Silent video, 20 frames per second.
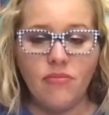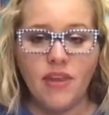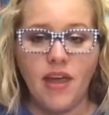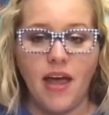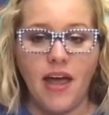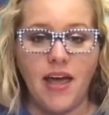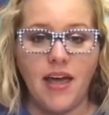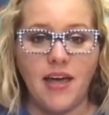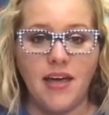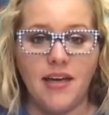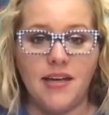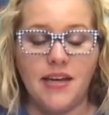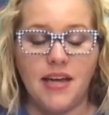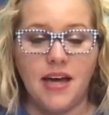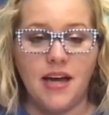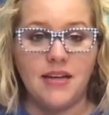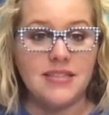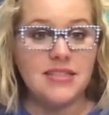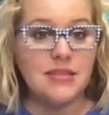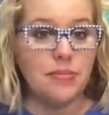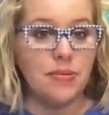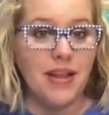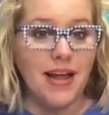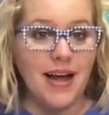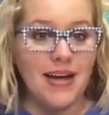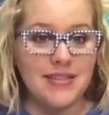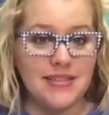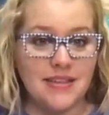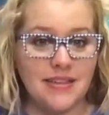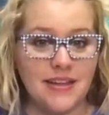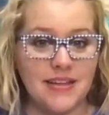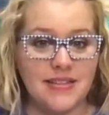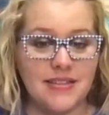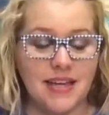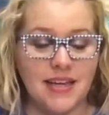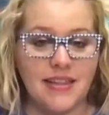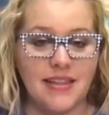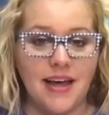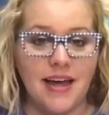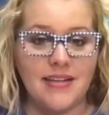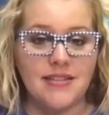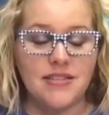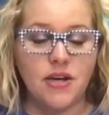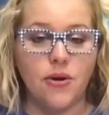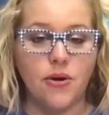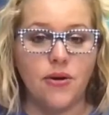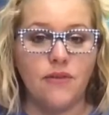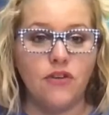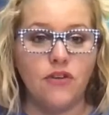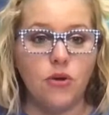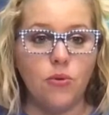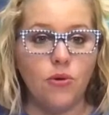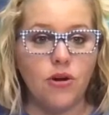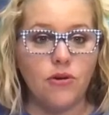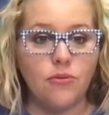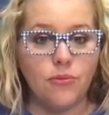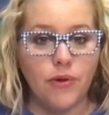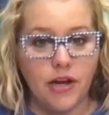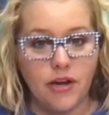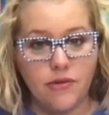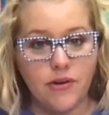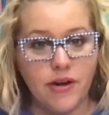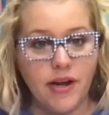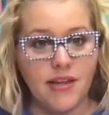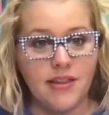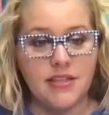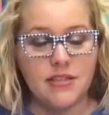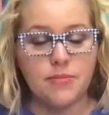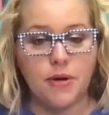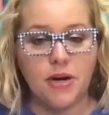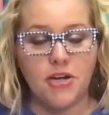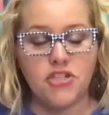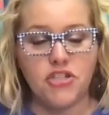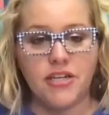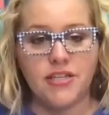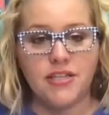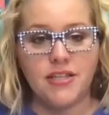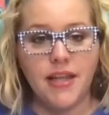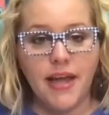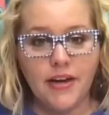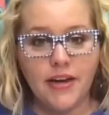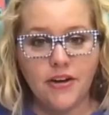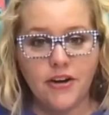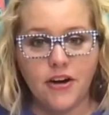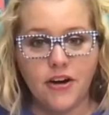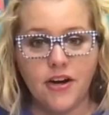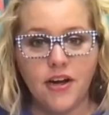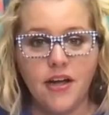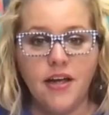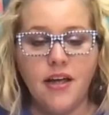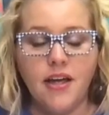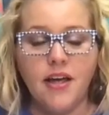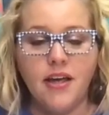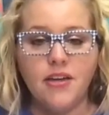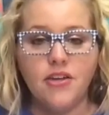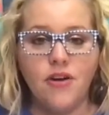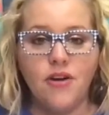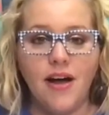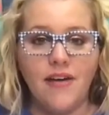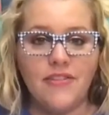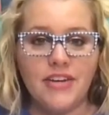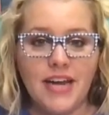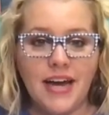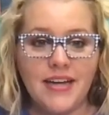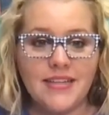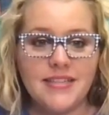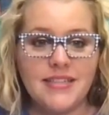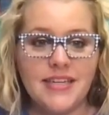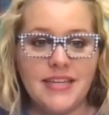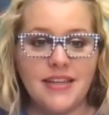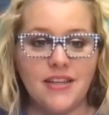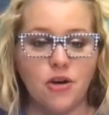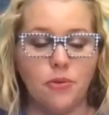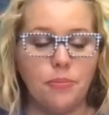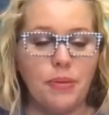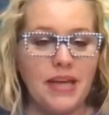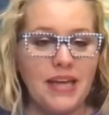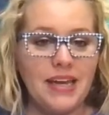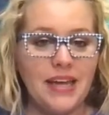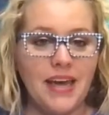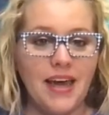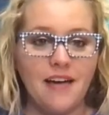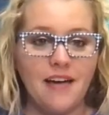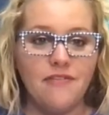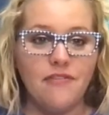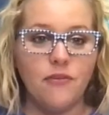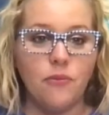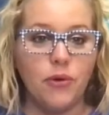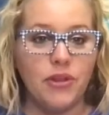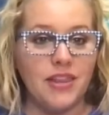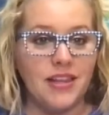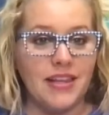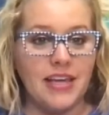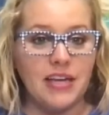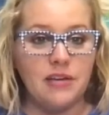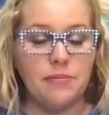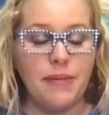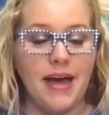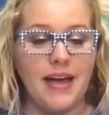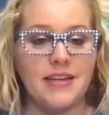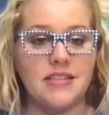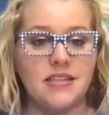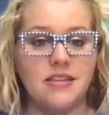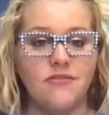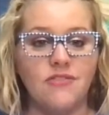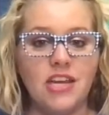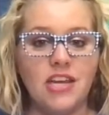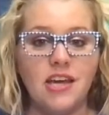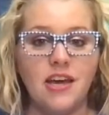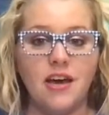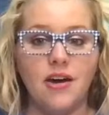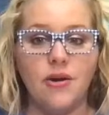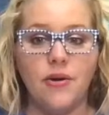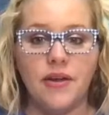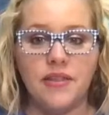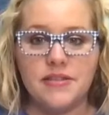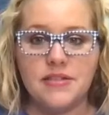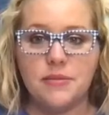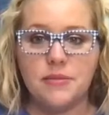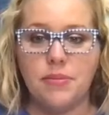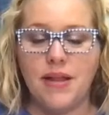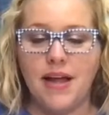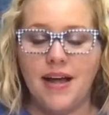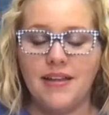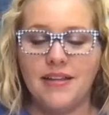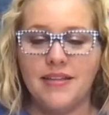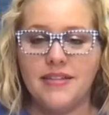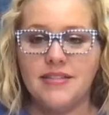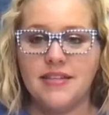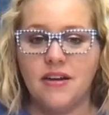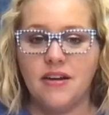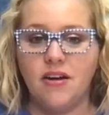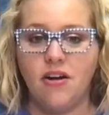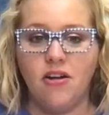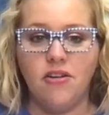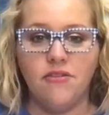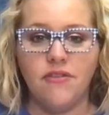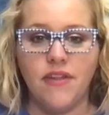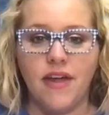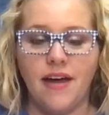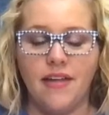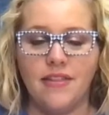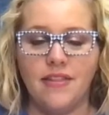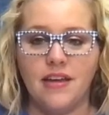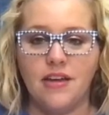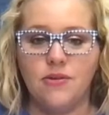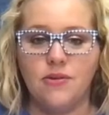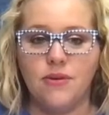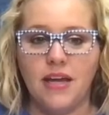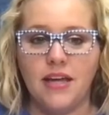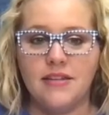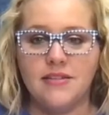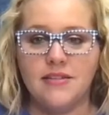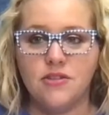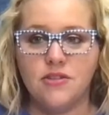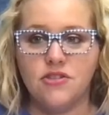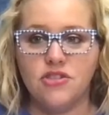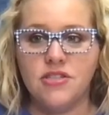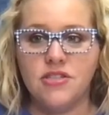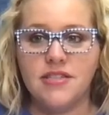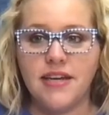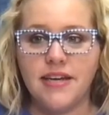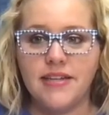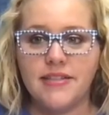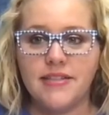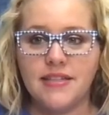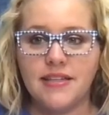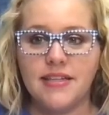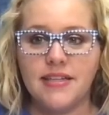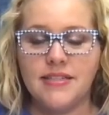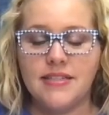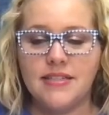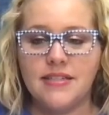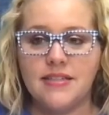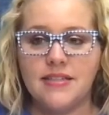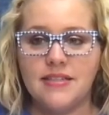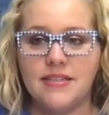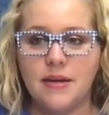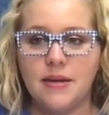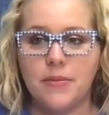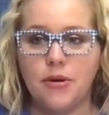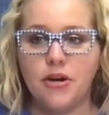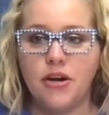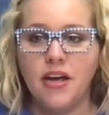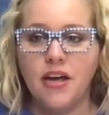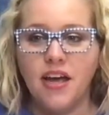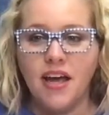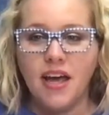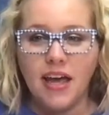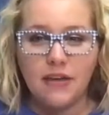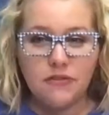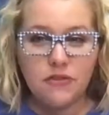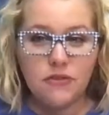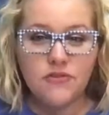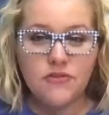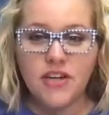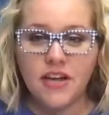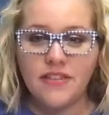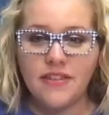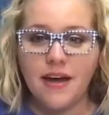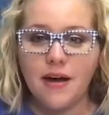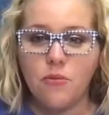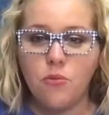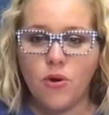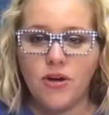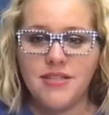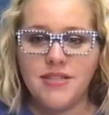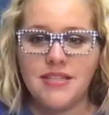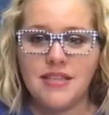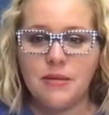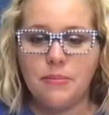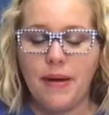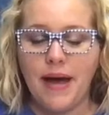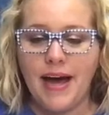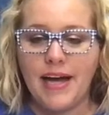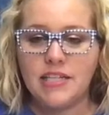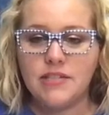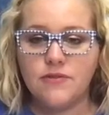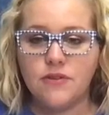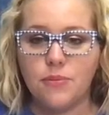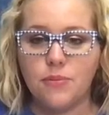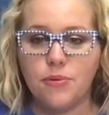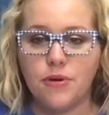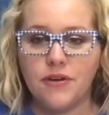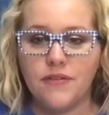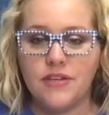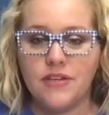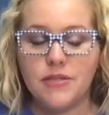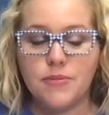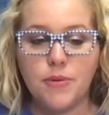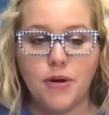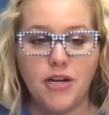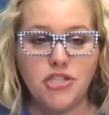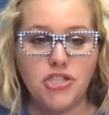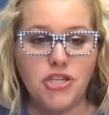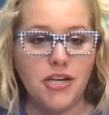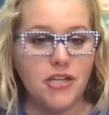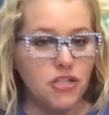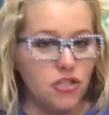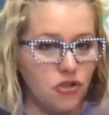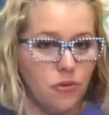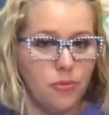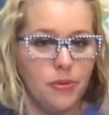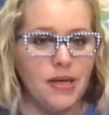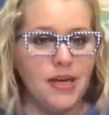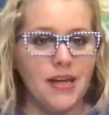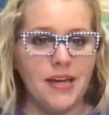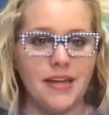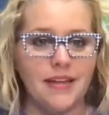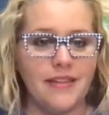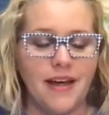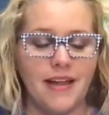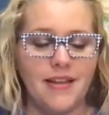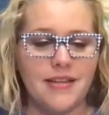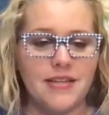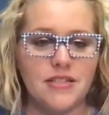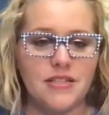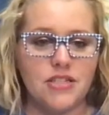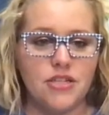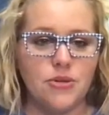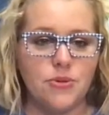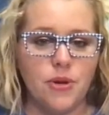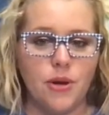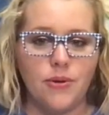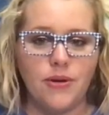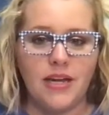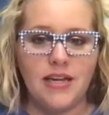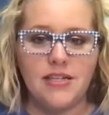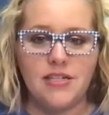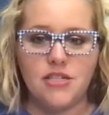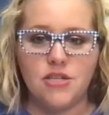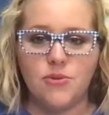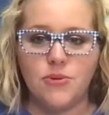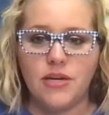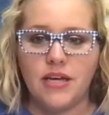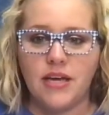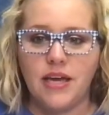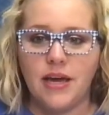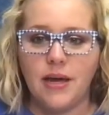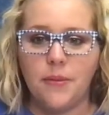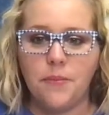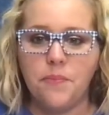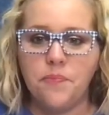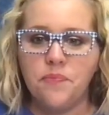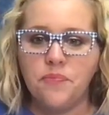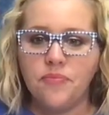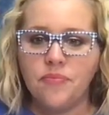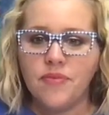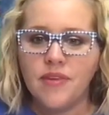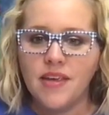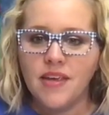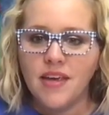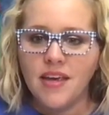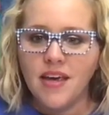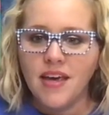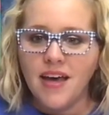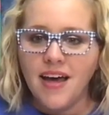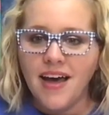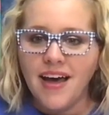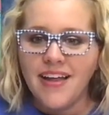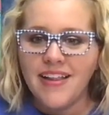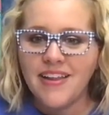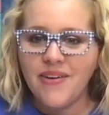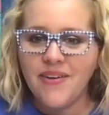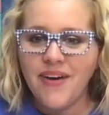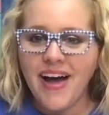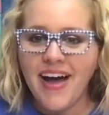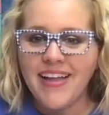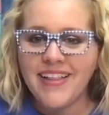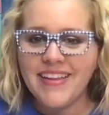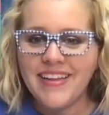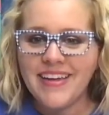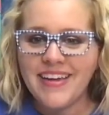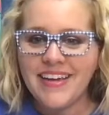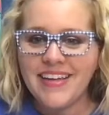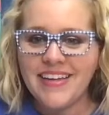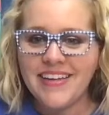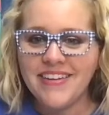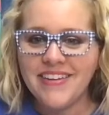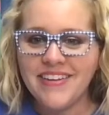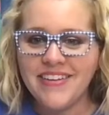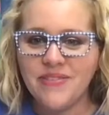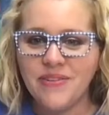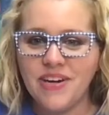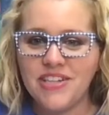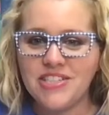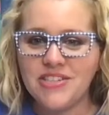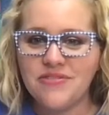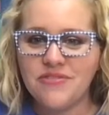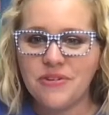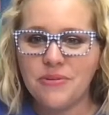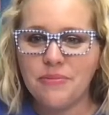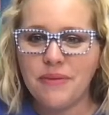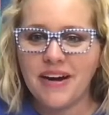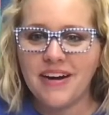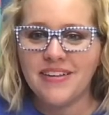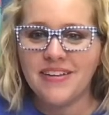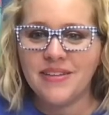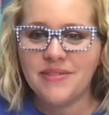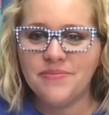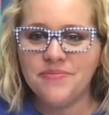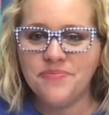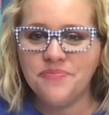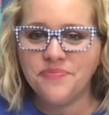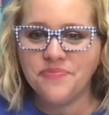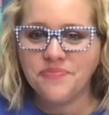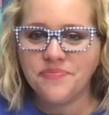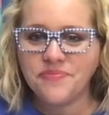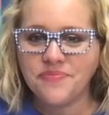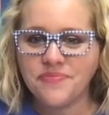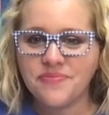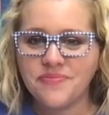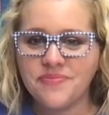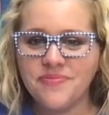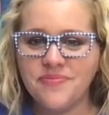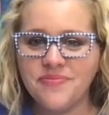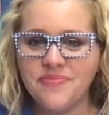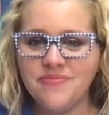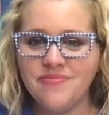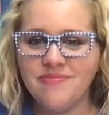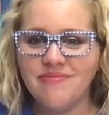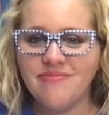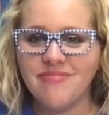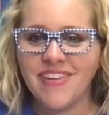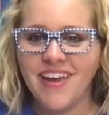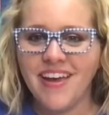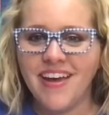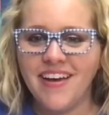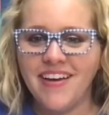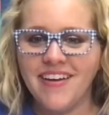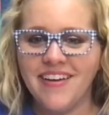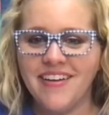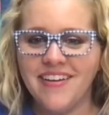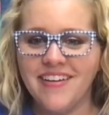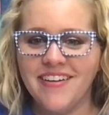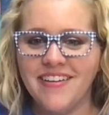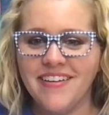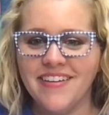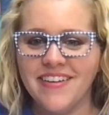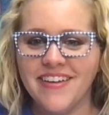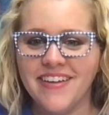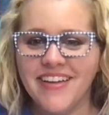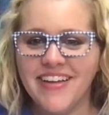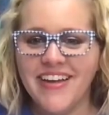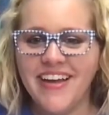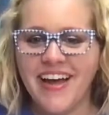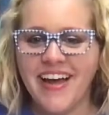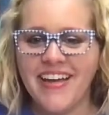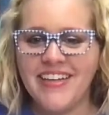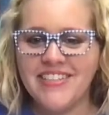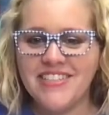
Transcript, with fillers: and uh, supplies and things like that. So if you want to recreate this project later, you'll have a nice, neat little PDF with a link back to the video and the supply list and all of that that you need. So just text list to this number. If you've done that once in the past for a previous project, you'll be getting that list too. No need to do it again. Hello, Eileen, watching from Maryland. Uh, hi,